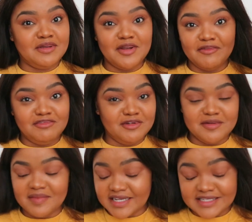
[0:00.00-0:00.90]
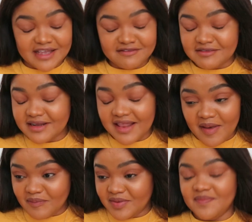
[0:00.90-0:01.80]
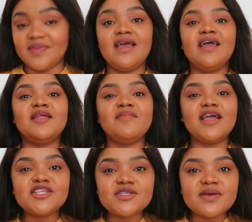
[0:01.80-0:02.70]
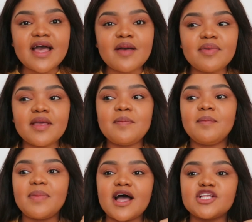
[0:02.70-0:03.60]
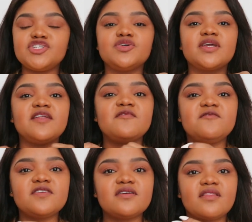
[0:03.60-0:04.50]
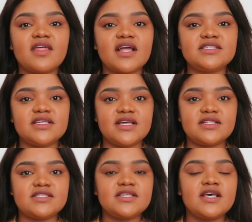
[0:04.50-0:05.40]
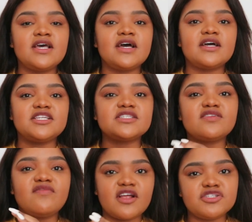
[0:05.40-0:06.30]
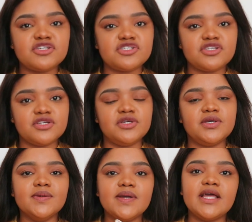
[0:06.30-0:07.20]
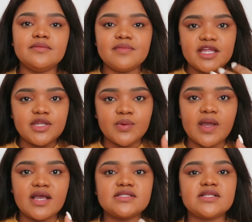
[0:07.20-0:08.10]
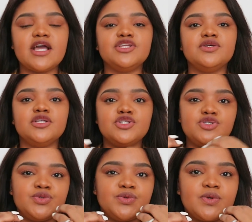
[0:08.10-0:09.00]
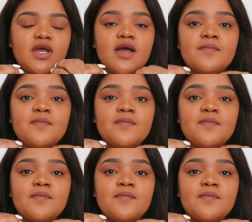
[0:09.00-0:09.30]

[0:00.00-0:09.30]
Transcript: no, food makes everyone happy. It makes you happy, but you can feel that it's disadvantaging you in many ways, and you need to